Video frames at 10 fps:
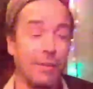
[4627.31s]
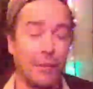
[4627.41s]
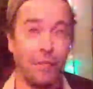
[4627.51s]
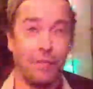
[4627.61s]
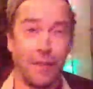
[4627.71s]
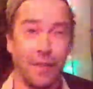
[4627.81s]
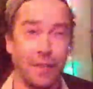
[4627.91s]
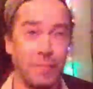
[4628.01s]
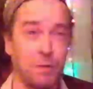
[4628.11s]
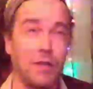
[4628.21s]
The
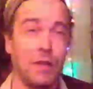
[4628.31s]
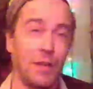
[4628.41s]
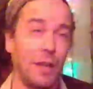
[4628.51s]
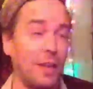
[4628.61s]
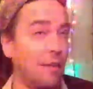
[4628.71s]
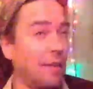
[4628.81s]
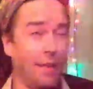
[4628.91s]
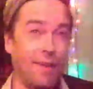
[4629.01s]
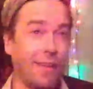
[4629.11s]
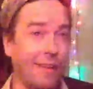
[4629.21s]
flying Splinternut.
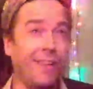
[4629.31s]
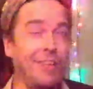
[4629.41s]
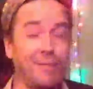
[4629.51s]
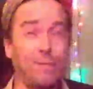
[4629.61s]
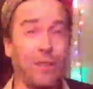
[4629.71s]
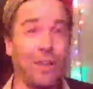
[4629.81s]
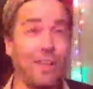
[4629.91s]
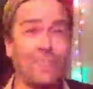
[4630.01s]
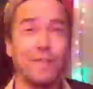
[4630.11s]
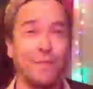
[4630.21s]
He's
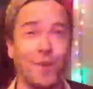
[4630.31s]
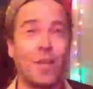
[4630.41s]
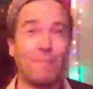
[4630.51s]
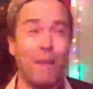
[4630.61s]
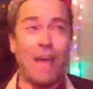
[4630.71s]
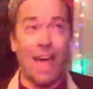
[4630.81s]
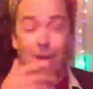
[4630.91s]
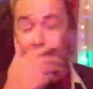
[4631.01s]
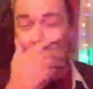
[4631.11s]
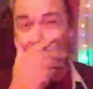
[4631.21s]
blind as a freaking bat.